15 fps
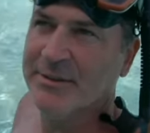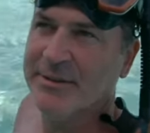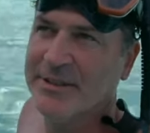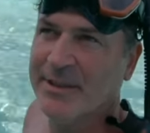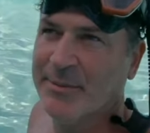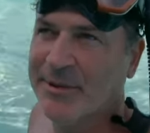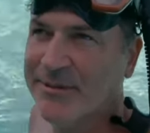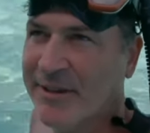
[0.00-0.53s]
It's
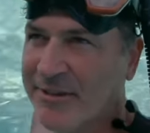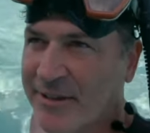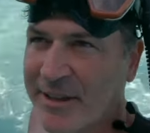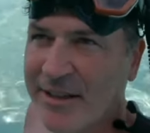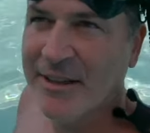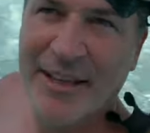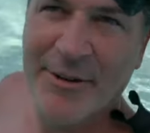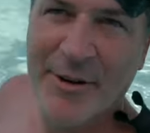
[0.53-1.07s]
gonna be fun,
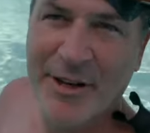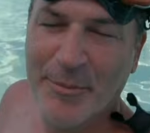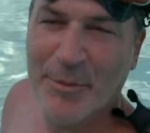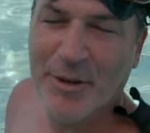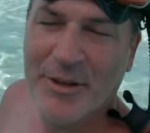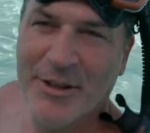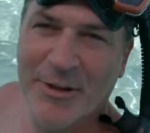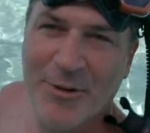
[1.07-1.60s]
right? Gary,
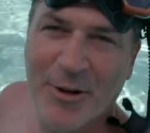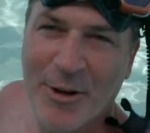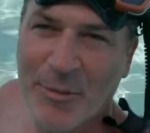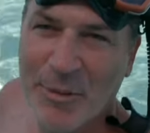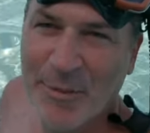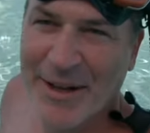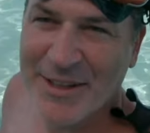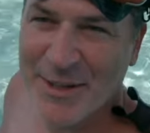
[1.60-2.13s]
Nicole, I'm
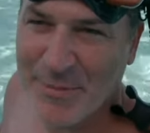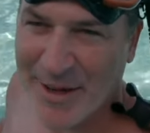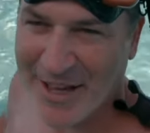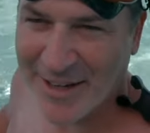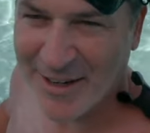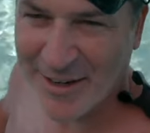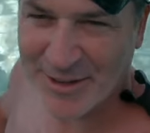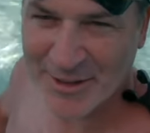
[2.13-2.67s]
about to
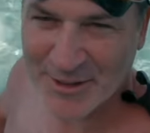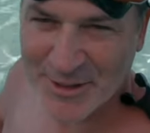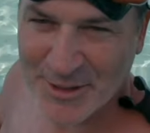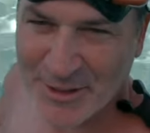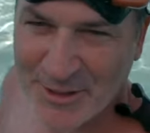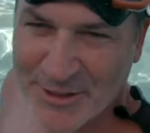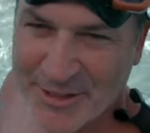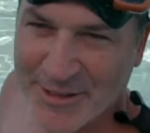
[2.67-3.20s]
pan on you, so
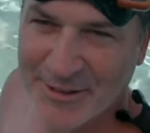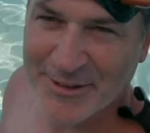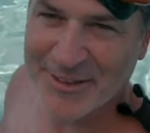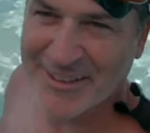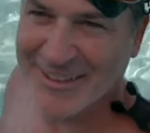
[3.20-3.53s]
look Leave cute. Leave me